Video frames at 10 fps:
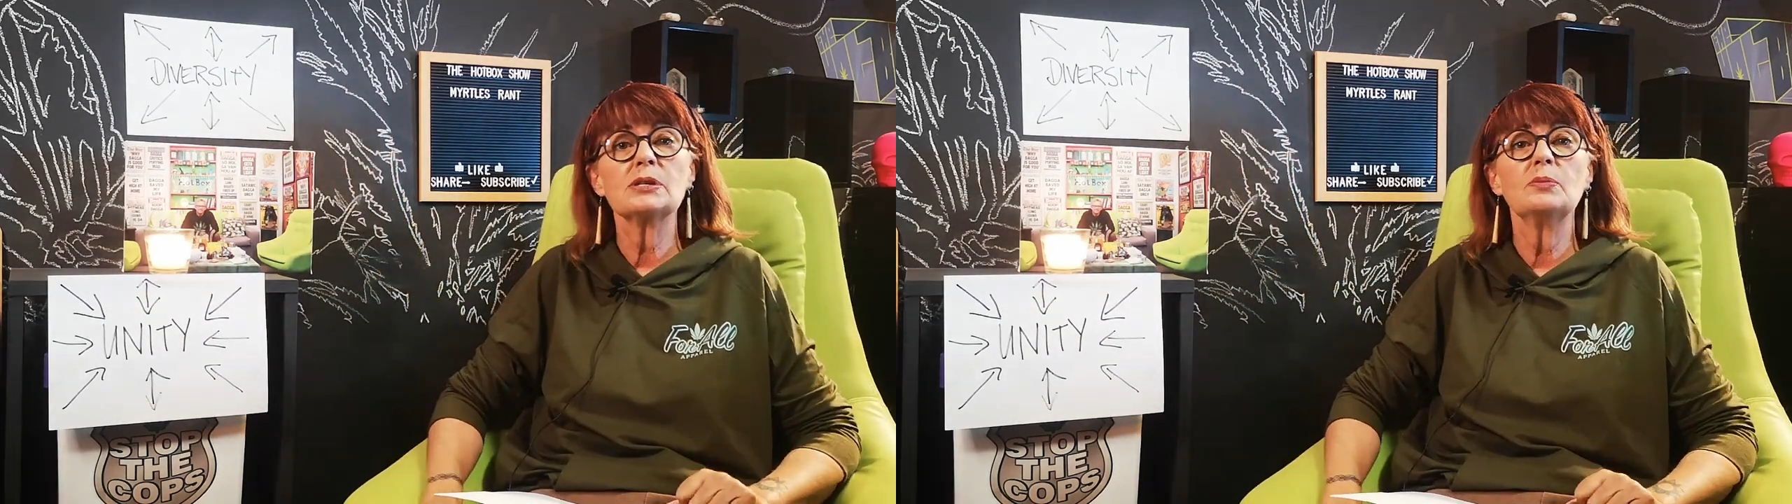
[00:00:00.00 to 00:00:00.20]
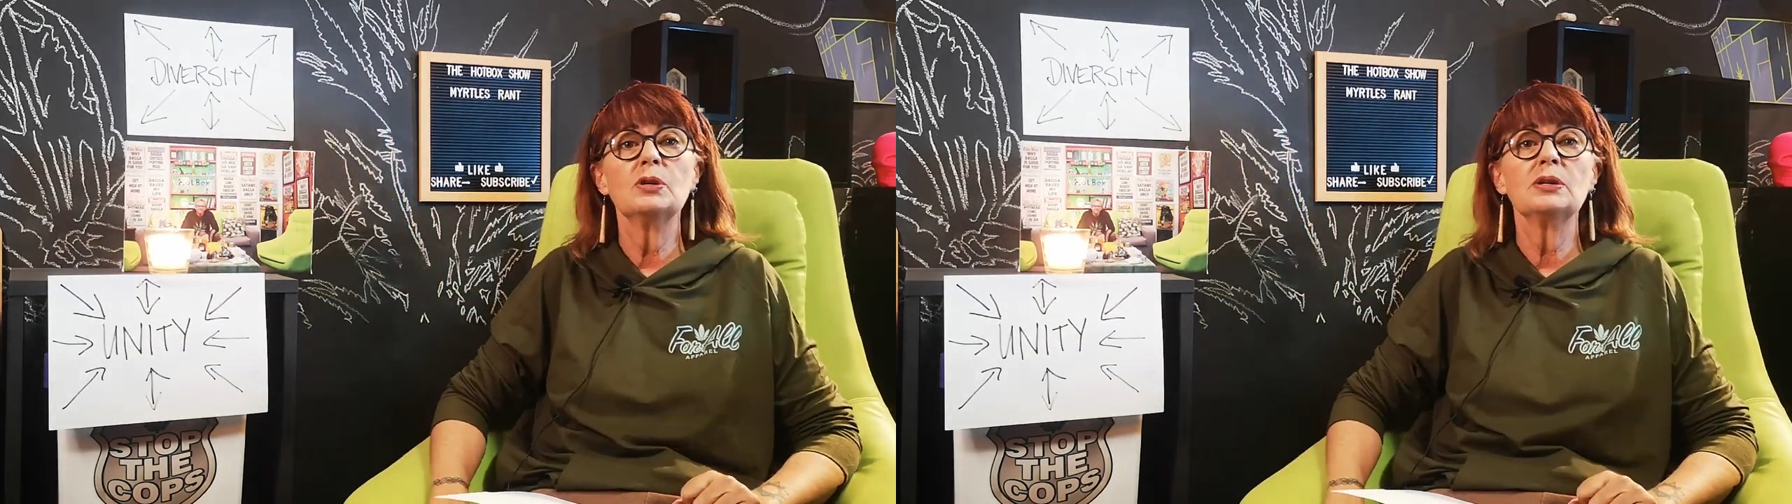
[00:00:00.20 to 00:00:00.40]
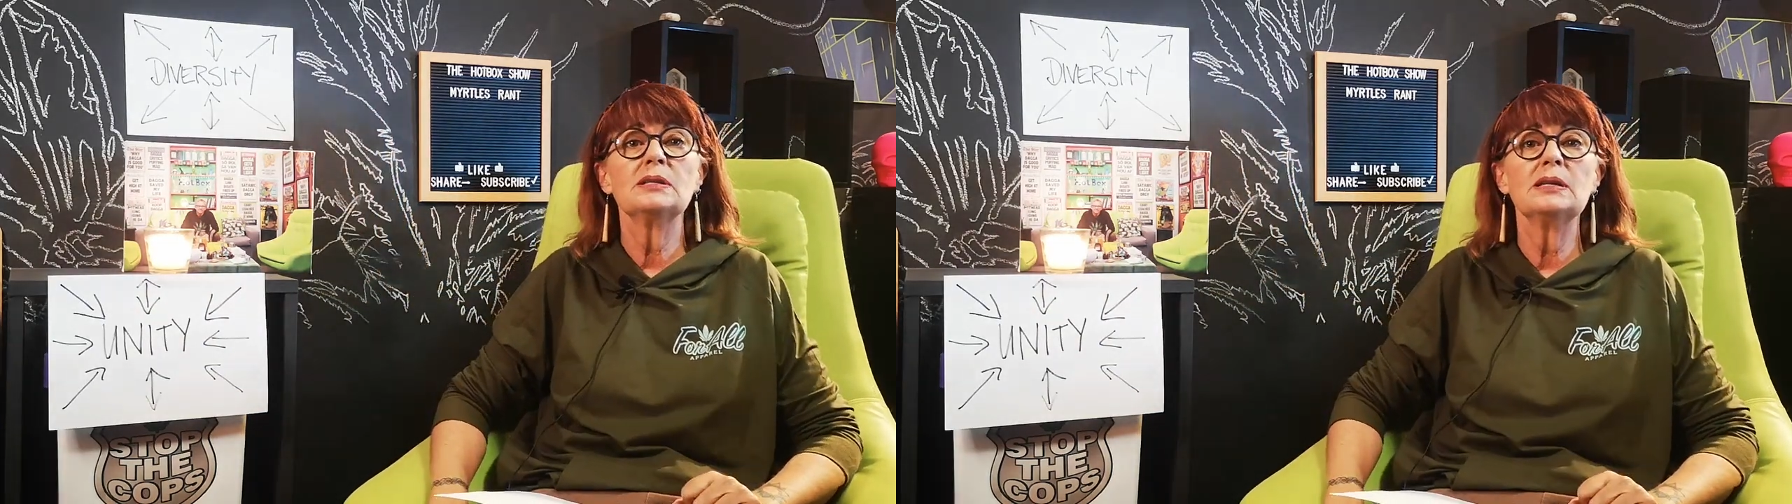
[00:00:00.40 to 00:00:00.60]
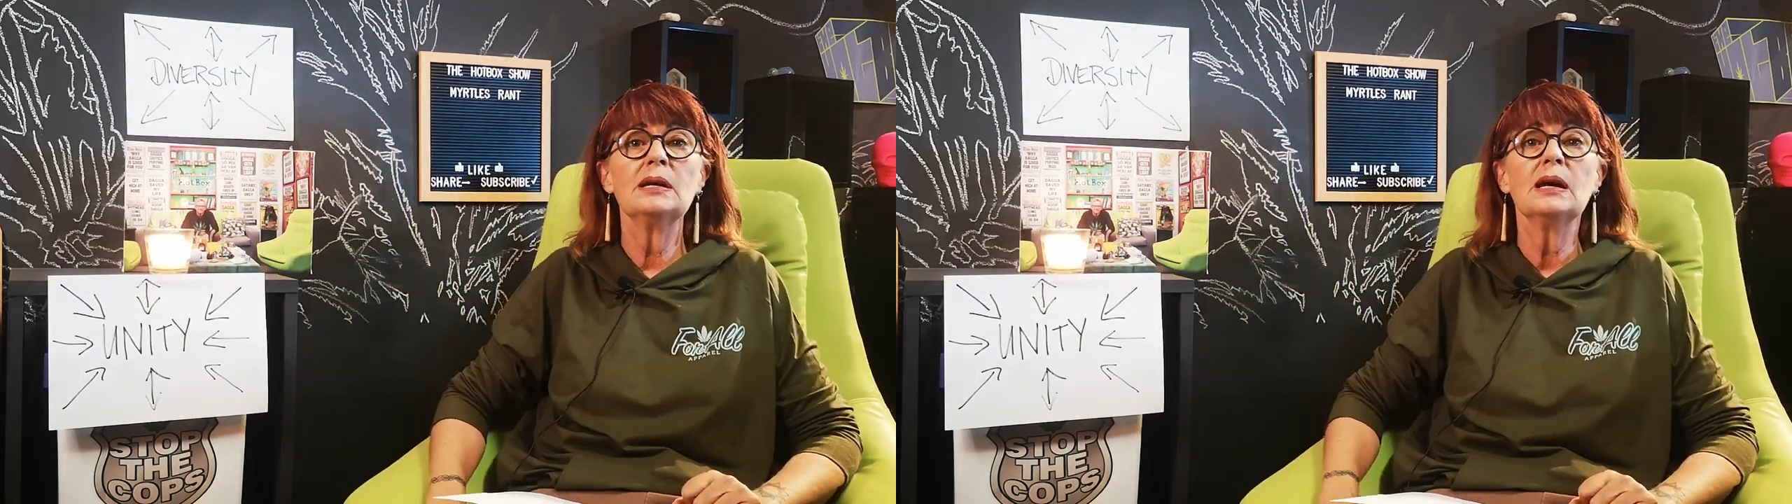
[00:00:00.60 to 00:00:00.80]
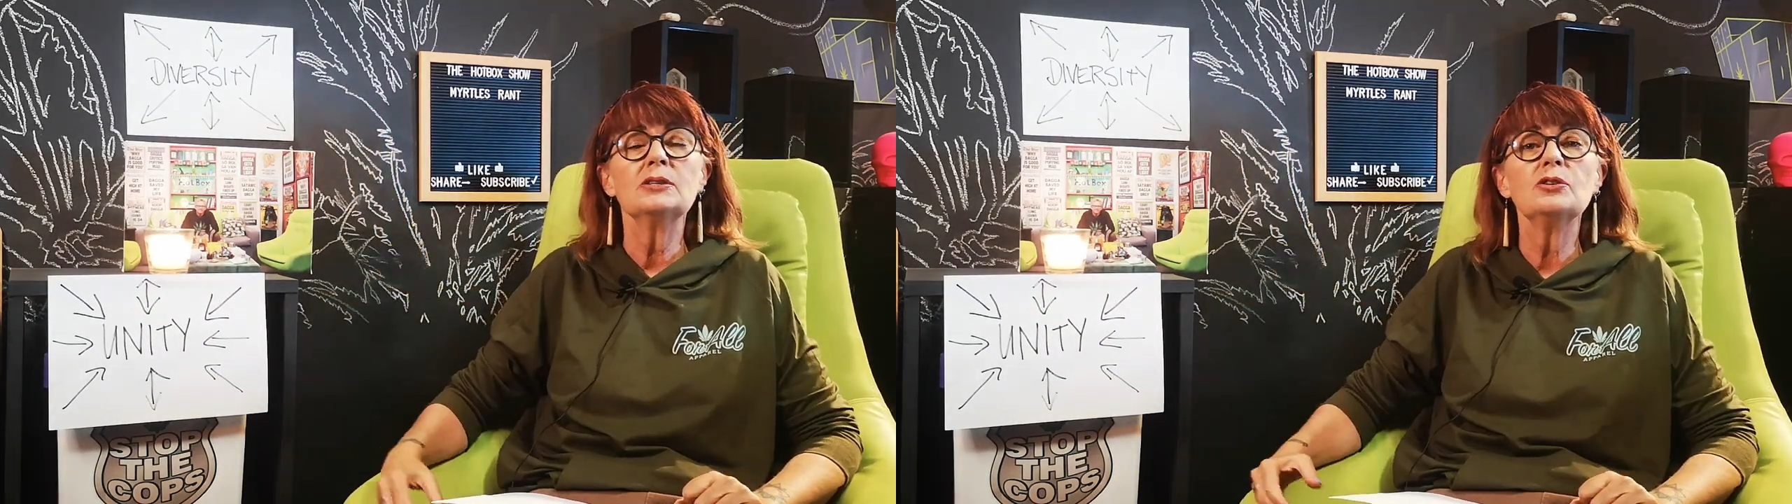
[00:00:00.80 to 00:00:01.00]

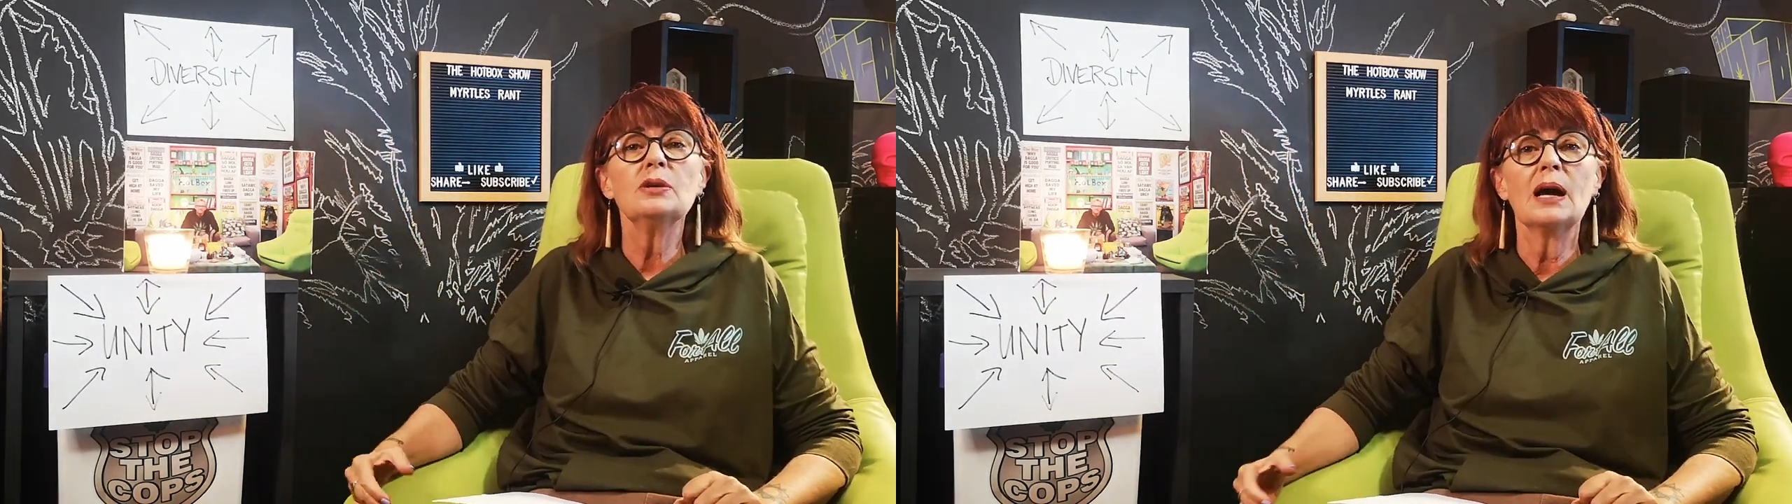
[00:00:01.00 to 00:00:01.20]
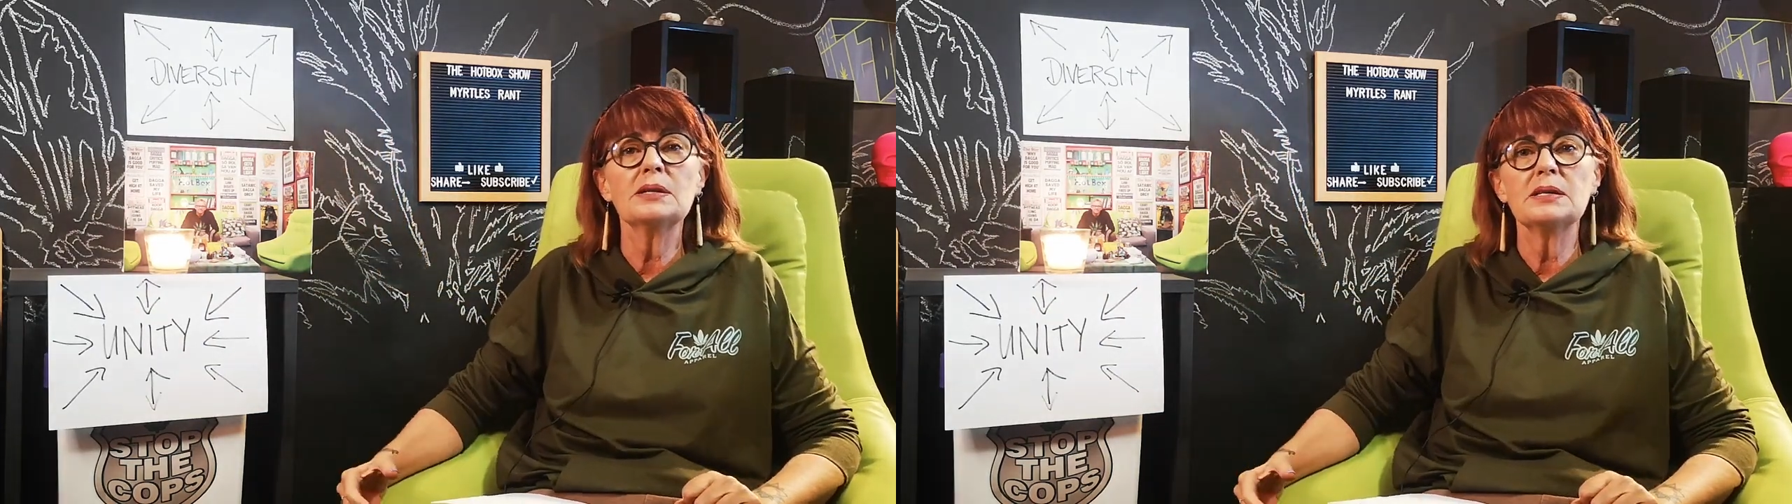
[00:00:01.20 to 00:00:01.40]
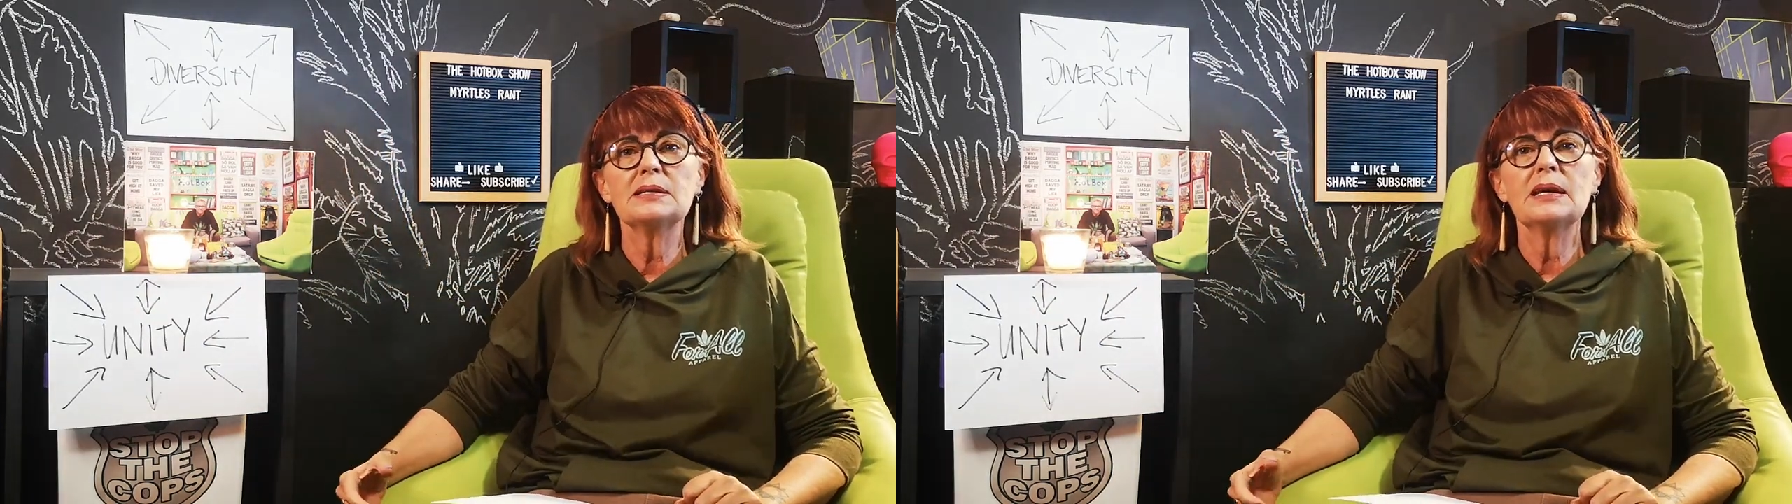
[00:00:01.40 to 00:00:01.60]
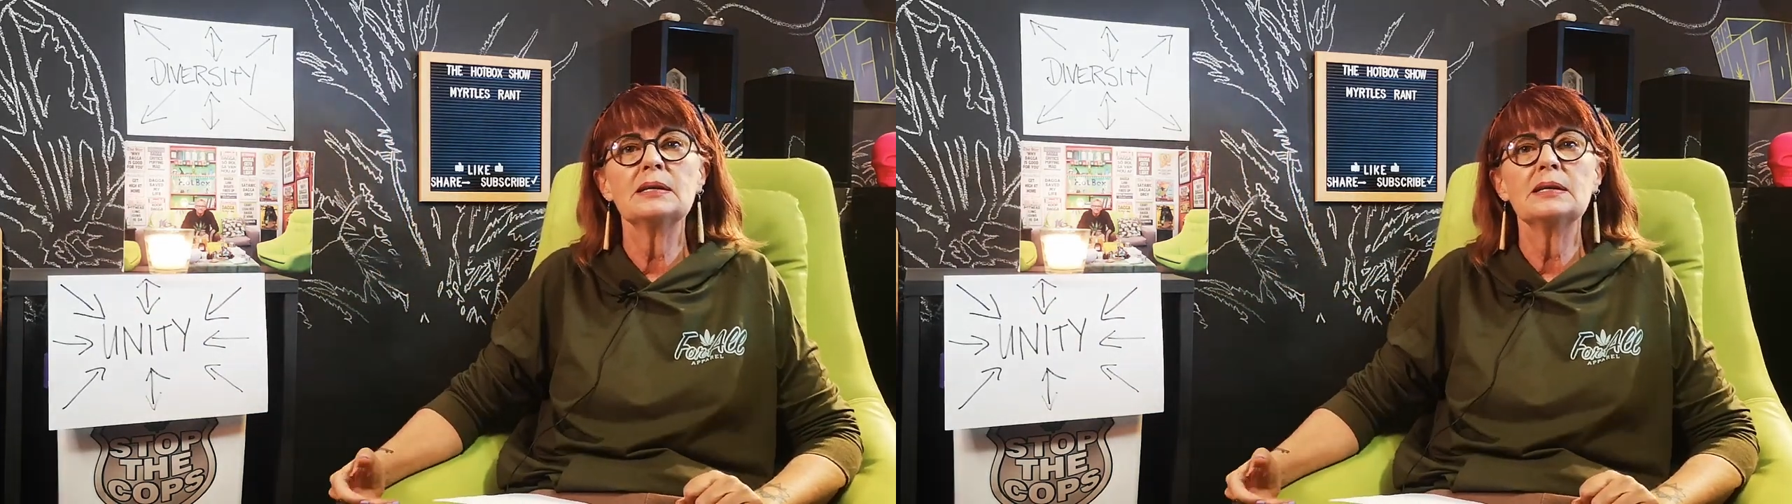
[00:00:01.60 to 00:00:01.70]
community is united